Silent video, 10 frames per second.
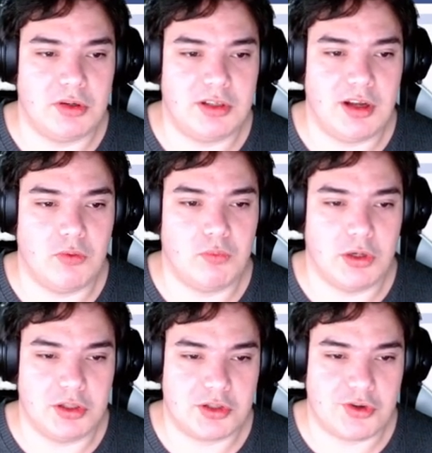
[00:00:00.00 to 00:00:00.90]
don't
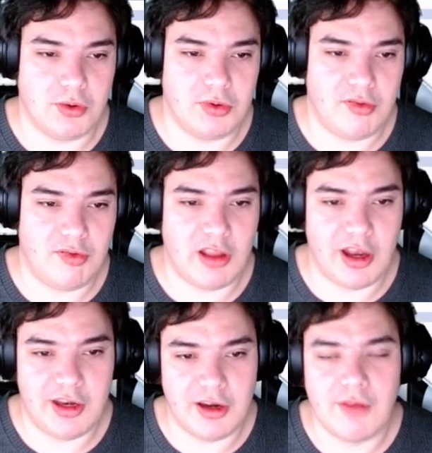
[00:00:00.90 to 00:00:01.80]
want to show this
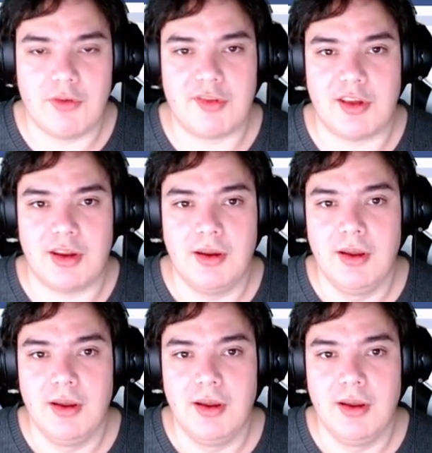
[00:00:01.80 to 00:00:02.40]
line and everything.